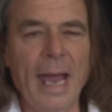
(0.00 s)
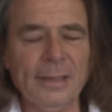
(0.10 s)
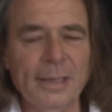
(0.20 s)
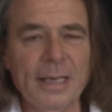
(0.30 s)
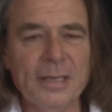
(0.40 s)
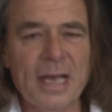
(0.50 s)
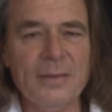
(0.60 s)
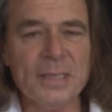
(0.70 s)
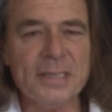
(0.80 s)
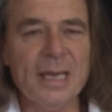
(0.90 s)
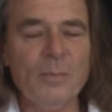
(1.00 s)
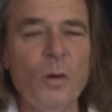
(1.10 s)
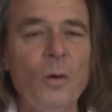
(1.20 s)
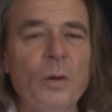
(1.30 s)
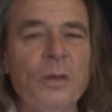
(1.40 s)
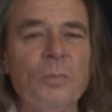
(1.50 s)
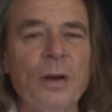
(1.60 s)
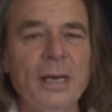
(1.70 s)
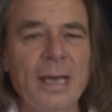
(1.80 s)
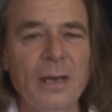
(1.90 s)
ACT leader David Seymour with
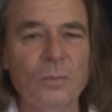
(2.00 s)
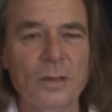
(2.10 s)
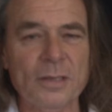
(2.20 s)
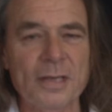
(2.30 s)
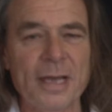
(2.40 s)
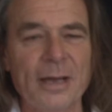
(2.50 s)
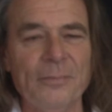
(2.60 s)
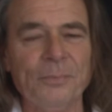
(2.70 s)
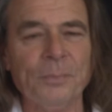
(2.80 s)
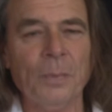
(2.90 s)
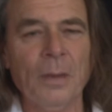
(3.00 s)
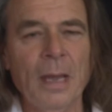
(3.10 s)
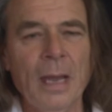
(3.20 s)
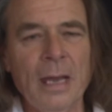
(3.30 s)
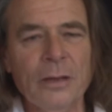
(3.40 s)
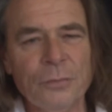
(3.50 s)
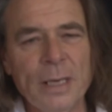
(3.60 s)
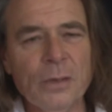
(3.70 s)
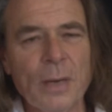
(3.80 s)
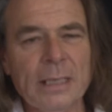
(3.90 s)
Brent Edwards there.
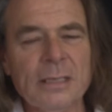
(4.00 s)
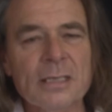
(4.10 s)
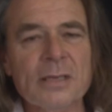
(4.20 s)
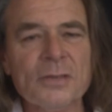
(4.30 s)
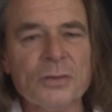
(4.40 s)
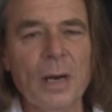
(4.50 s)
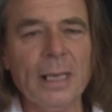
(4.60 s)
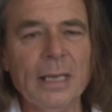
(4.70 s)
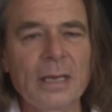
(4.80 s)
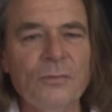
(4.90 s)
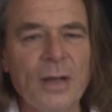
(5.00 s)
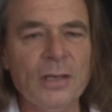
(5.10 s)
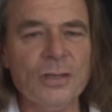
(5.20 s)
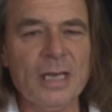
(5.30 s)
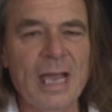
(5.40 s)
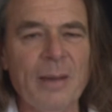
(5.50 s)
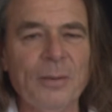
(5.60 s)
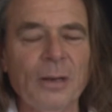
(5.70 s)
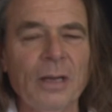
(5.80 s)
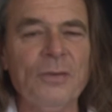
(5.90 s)
Three directors of struggling venture
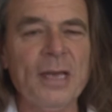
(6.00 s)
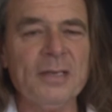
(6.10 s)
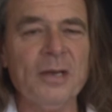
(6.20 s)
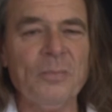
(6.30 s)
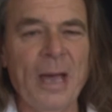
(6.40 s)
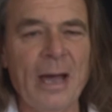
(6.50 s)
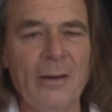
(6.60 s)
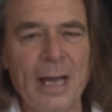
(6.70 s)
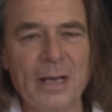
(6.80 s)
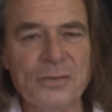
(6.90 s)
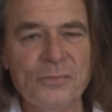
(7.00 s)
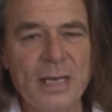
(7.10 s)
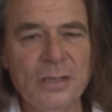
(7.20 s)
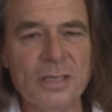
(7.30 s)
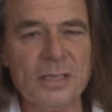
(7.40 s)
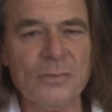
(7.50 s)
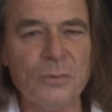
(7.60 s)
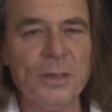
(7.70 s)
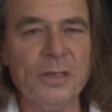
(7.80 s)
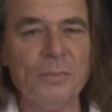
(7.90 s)
capital investor Powerhouse Ventures have
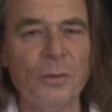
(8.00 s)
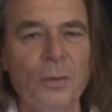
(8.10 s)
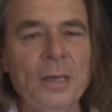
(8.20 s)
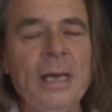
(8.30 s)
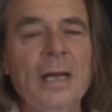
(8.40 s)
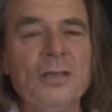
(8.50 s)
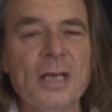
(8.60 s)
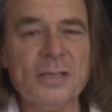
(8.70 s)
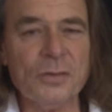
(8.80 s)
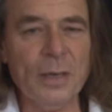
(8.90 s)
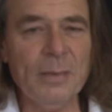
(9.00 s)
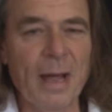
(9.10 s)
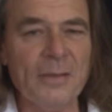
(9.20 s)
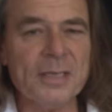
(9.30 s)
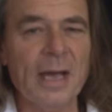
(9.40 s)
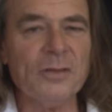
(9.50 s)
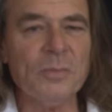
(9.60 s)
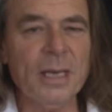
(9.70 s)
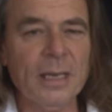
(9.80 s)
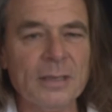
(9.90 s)
quit the board just 3 months after
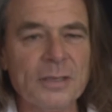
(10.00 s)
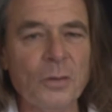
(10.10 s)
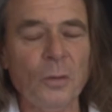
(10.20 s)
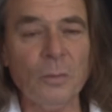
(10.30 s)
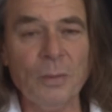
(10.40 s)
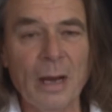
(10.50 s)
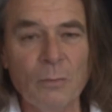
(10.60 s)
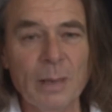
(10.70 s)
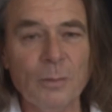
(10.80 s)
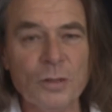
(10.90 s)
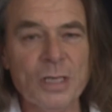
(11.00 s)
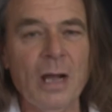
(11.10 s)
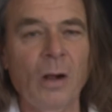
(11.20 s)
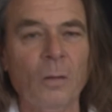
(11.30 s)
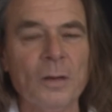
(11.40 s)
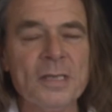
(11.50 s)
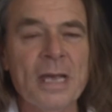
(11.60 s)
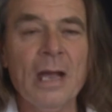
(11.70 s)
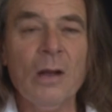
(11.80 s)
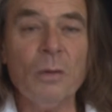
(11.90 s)
being installed by rebel shareholders,
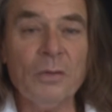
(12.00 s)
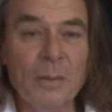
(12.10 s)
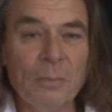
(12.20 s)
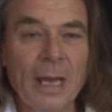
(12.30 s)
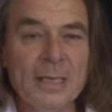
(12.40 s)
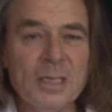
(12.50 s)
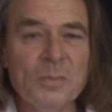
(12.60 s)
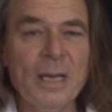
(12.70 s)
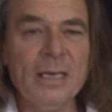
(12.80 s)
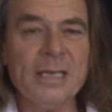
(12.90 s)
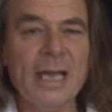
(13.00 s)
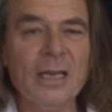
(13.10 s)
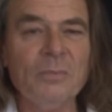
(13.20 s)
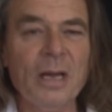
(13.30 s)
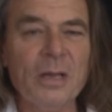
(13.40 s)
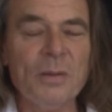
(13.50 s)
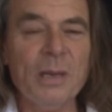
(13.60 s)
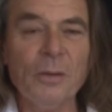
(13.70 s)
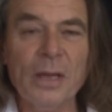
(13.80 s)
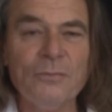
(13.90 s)
with their places being taken by the
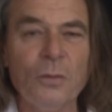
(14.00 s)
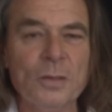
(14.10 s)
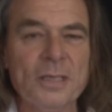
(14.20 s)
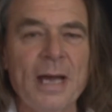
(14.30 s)
people they forced